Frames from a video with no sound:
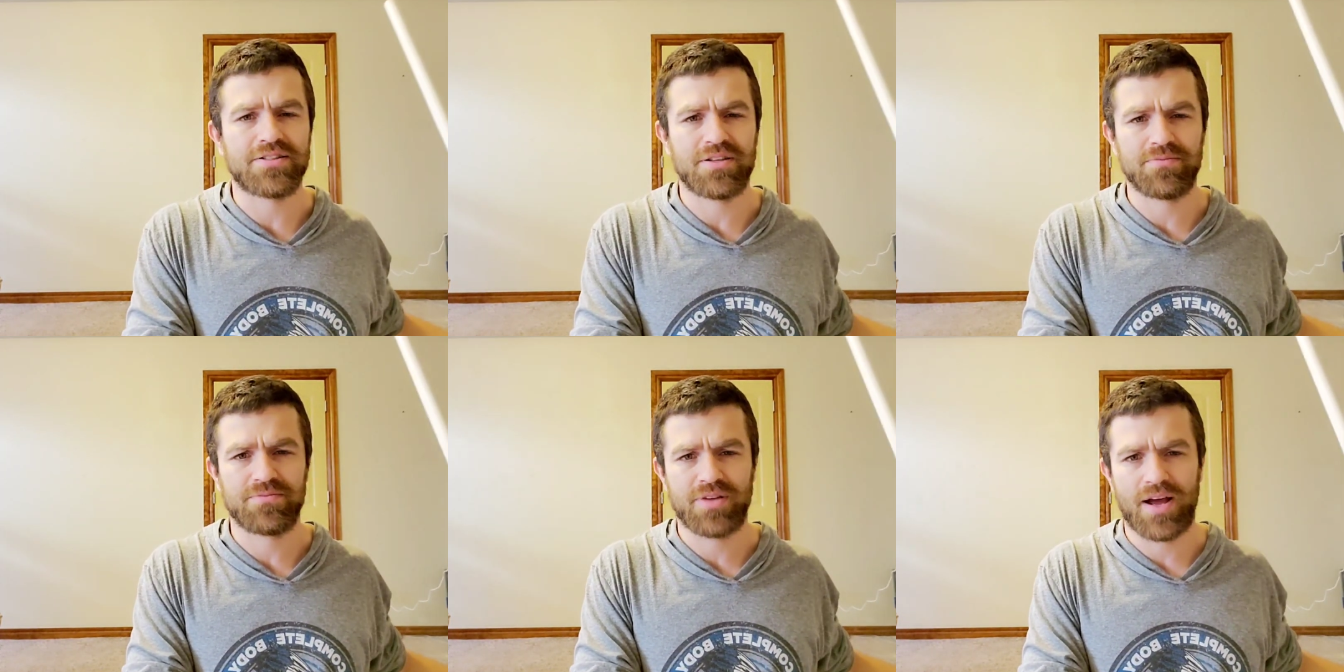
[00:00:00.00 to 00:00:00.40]

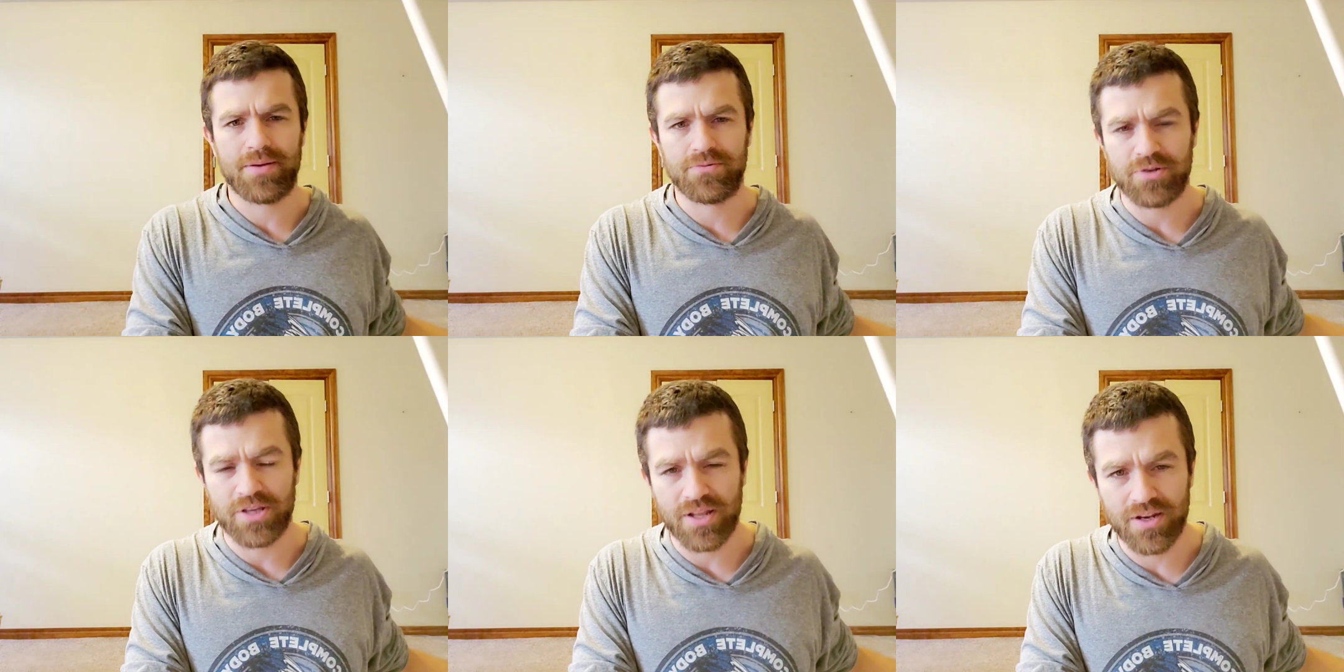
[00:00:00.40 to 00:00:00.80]
sometimes
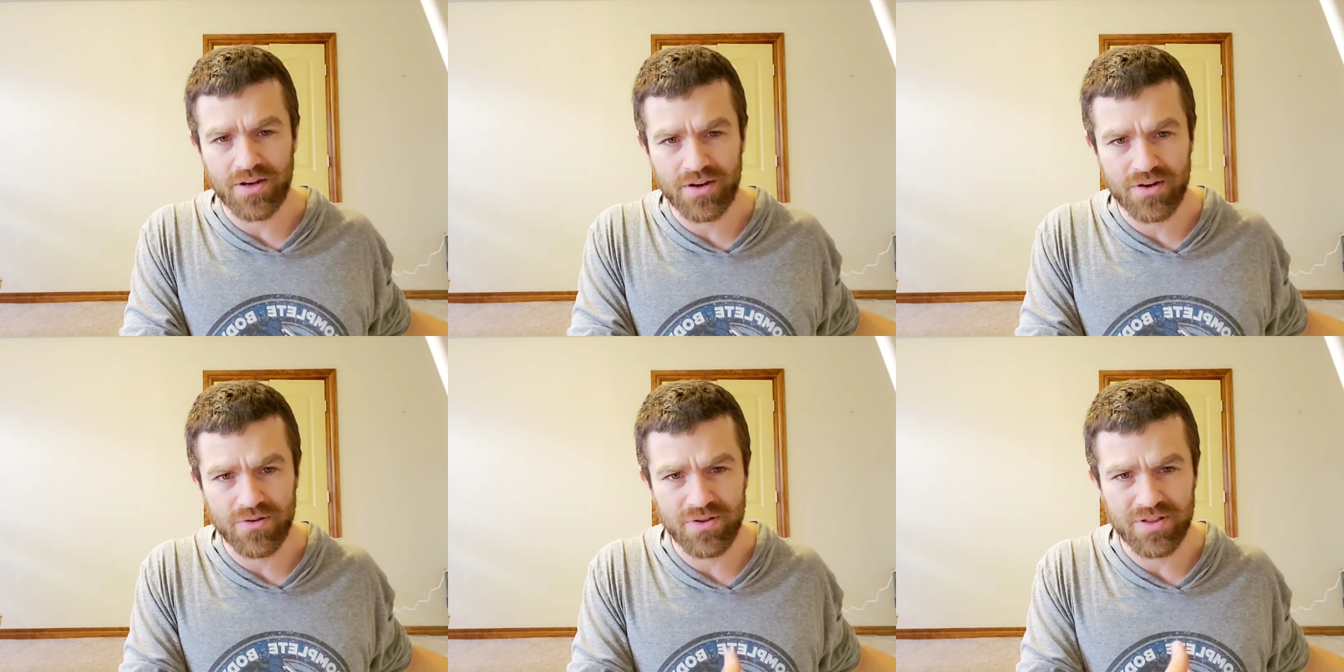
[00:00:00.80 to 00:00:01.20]
we get into
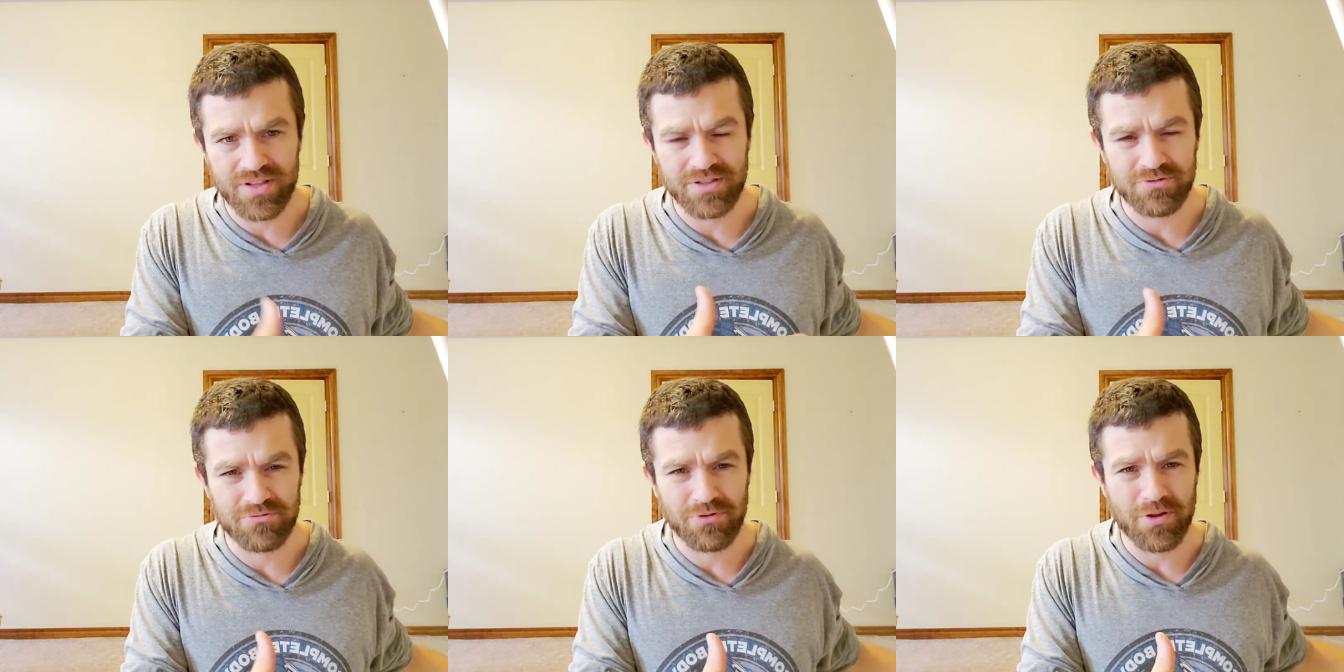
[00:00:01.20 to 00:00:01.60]
doing
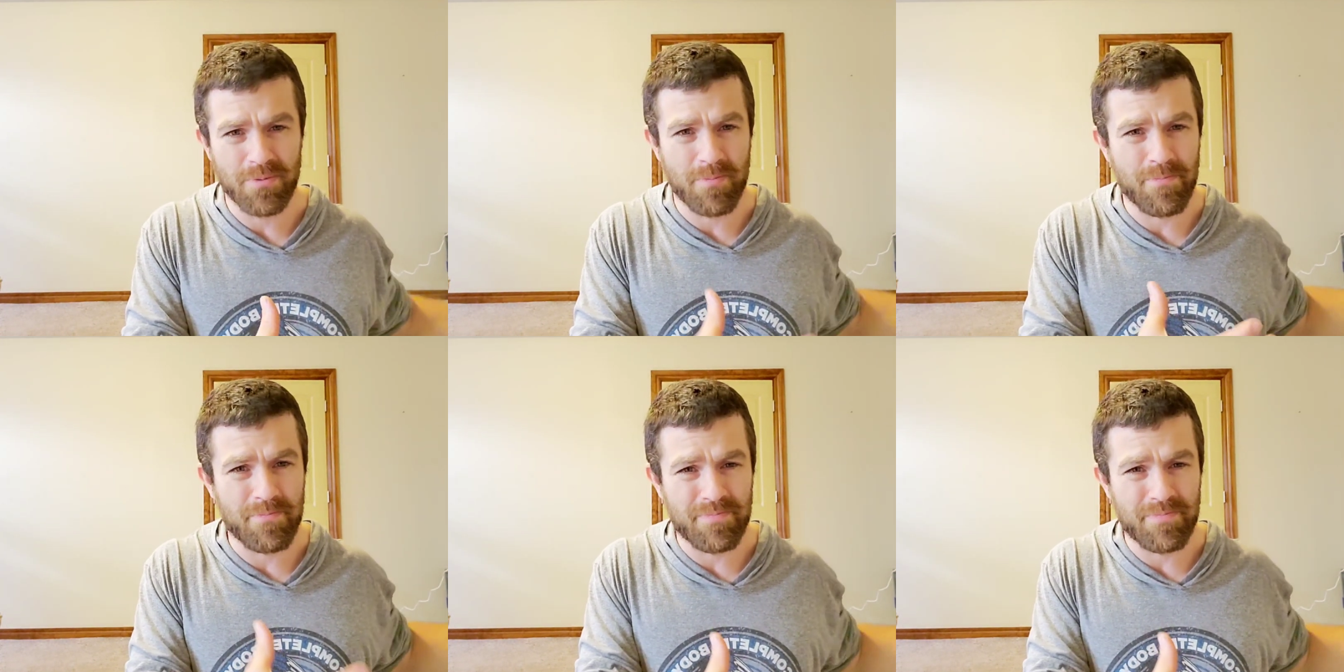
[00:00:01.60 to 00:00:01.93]
these really